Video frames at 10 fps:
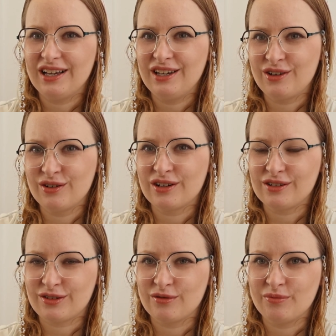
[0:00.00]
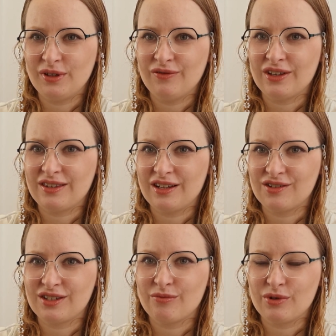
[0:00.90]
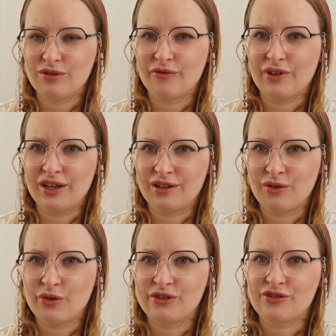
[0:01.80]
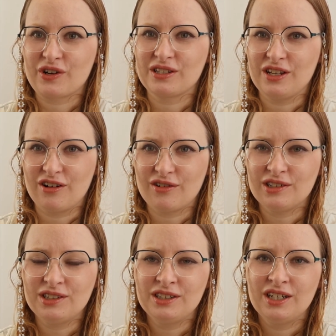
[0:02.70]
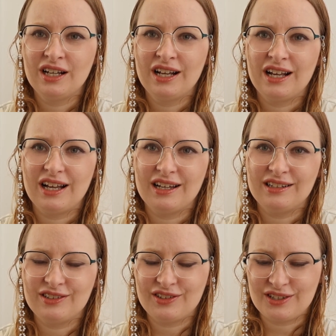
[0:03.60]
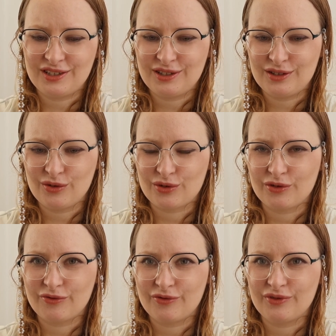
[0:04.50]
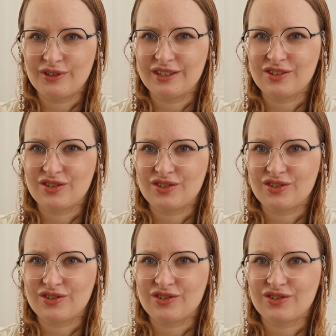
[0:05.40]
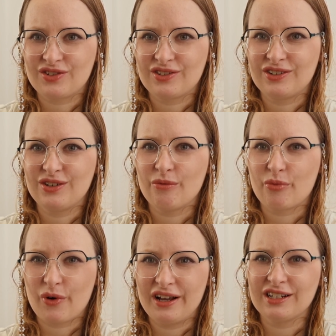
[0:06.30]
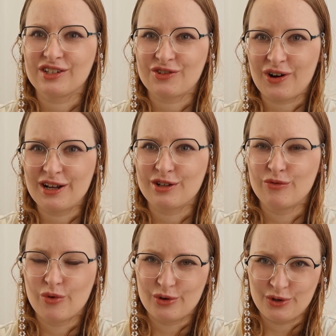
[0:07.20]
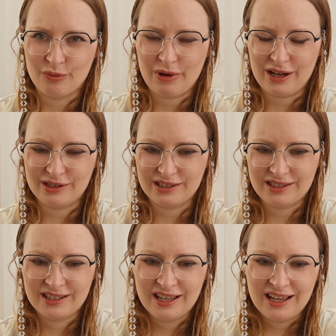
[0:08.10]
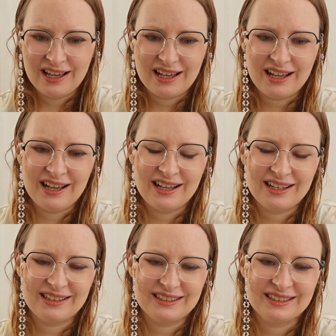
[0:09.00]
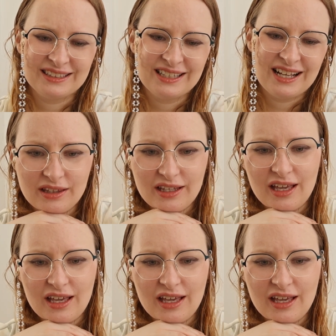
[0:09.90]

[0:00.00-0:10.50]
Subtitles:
it could also be that there is a bit of a construct error, and it's just sort of your brain is trying to warn you about it. And